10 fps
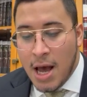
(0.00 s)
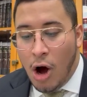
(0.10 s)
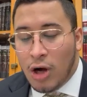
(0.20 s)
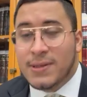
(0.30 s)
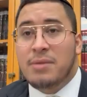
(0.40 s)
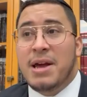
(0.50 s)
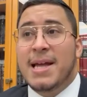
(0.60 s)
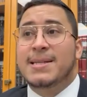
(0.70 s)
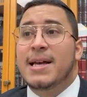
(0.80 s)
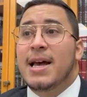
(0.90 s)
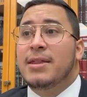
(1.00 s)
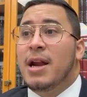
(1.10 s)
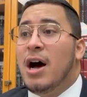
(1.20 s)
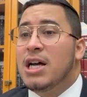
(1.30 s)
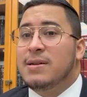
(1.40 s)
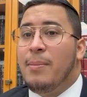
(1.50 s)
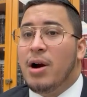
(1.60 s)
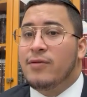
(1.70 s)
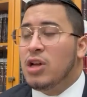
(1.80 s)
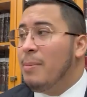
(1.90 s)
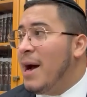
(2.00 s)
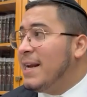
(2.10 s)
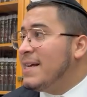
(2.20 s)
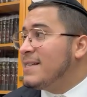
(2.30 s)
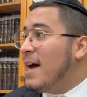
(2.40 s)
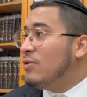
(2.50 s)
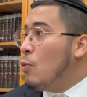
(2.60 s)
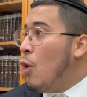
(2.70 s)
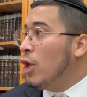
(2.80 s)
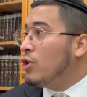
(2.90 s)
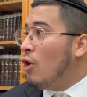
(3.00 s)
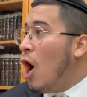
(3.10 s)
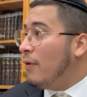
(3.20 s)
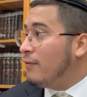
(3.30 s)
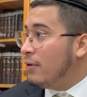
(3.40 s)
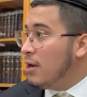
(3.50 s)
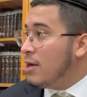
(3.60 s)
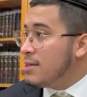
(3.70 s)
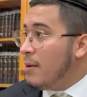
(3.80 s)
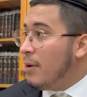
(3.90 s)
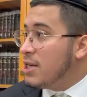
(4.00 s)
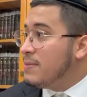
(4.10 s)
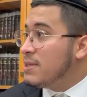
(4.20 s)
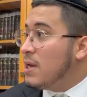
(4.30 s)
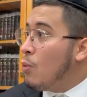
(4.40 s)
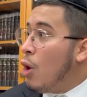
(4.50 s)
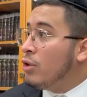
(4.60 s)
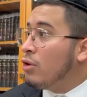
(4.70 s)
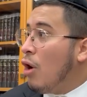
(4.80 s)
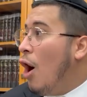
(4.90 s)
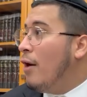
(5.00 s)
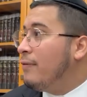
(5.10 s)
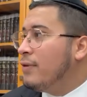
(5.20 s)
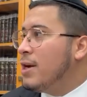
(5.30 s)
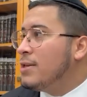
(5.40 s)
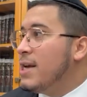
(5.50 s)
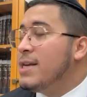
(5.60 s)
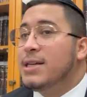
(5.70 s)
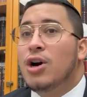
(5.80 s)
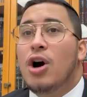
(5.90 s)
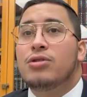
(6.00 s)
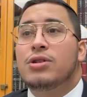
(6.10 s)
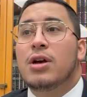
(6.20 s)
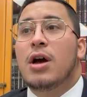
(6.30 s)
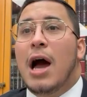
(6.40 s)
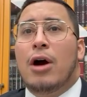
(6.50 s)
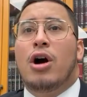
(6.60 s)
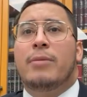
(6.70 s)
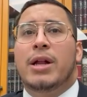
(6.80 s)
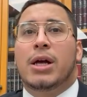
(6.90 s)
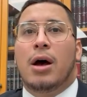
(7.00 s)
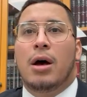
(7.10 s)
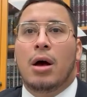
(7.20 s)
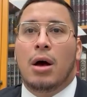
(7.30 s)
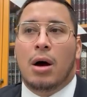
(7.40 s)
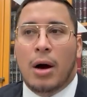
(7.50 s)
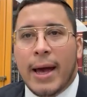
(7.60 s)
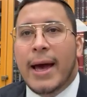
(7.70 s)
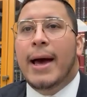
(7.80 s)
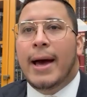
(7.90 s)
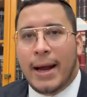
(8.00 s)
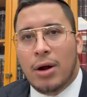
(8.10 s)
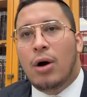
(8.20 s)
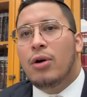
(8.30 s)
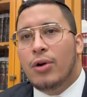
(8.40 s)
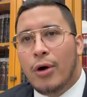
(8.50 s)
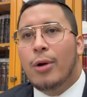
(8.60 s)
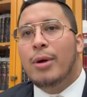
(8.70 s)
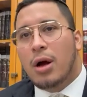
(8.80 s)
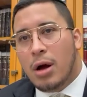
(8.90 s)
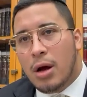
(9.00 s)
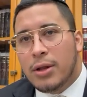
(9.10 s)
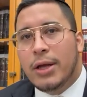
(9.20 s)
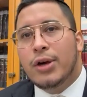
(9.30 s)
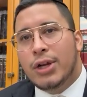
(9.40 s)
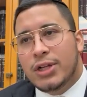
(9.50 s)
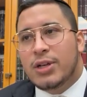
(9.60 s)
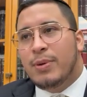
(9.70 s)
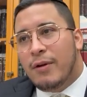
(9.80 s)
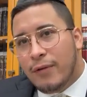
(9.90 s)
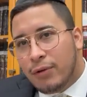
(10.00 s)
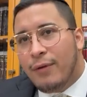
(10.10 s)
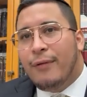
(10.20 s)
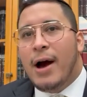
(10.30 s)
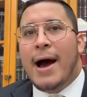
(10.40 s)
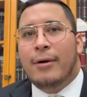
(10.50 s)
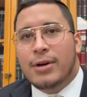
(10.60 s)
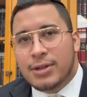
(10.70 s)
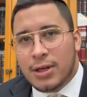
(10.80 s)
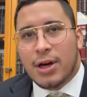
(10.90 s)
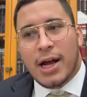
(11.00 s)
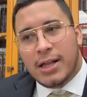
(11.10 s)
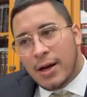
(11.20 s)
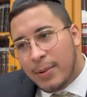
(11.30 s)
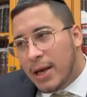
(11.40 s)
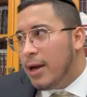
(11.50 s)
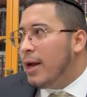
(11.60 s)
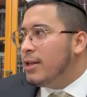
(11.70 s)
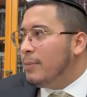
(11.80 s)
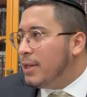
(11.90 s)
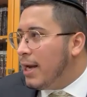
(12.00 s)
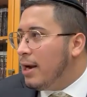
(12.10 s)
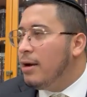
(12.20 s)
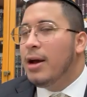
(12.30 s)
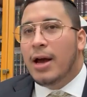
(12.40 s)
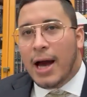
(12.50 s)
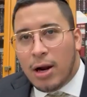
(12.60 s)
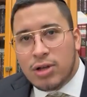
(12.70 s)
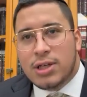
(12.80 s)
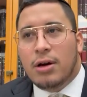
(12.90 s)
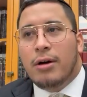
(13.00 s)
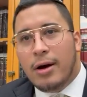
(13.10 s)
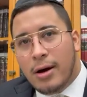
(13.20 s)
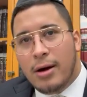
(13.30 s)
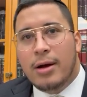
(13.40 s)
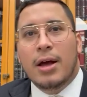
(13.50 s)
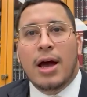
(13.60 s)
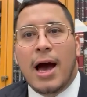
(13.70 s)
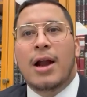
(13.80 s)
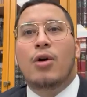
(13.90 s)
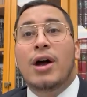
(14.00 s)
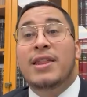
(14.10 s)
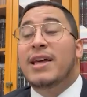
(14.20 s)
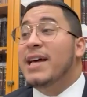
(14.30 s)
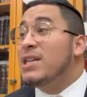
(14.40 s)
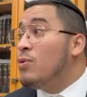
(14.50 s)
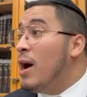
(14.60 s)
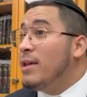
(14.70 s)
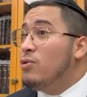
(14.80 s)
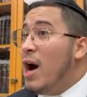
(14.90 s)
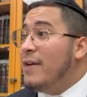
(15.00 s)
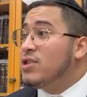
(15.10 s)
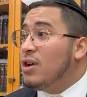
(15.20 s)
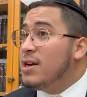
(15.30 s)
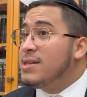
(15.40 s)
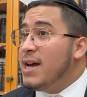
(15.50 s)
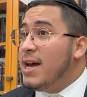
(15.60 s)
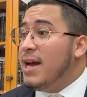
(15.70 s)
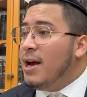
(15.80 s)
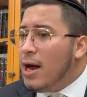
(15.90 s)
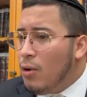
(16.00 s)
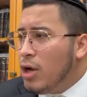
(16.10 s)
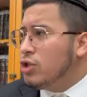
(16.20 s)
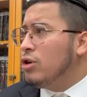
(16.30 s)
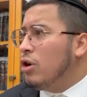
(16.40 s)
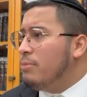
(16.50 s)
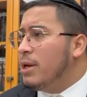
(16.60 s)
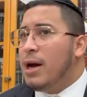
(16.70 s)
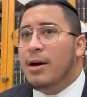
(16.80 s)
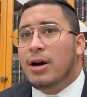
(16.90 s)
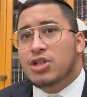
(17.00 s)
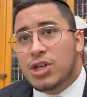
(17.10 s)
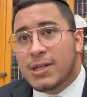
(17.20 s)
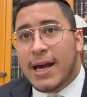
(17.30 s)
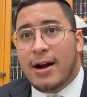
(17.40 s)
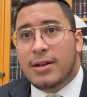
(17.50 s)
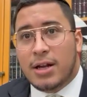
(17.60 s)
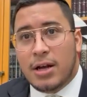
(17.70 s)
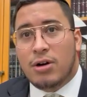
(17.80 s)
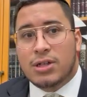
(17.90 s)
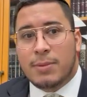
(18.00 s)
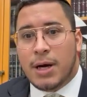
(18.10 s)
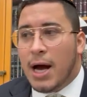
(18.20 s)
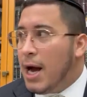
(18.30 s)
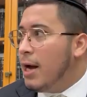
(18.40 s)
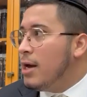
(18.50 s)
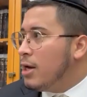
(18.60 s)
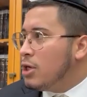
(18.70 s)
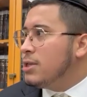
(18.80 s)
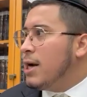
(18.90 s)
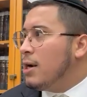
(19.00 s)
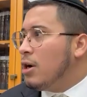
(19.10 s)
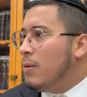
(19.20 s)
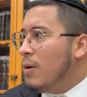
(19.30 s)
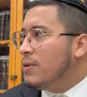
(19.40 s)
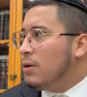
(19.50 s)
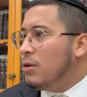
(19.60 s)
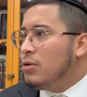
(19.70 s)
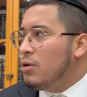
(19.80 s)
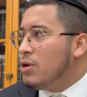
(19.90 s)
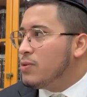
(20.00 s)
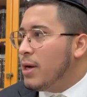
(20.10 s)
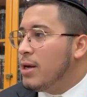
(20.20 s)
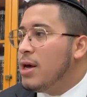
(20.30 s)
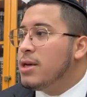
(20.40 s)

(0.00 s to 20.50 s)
Also, it means that a husband, part of Shalom Bayit, is not to wander off. Some husbands, they wander off. He says, he goes, I'm going to Mincha. Oh yeah, I know you're going to Mincha. And then you're going to disappear for 3-4 hours. Then you're going to end up here, end up there. I don't see you. And then that's why the wife starts saying, I don't want you to go to Mincha, because she's scared that he goes to Mincha, he's not going to come home till who knows when.